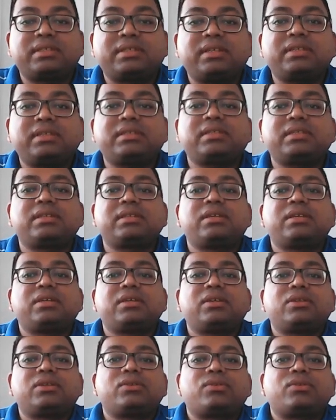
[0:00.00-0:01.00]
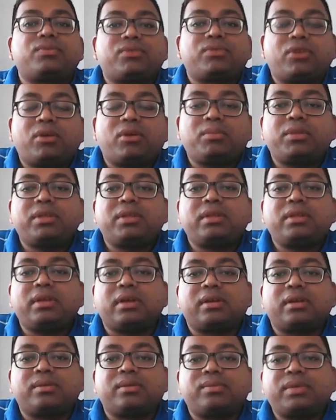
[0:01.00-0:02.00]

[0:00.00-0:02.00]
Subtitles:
Yes. So from here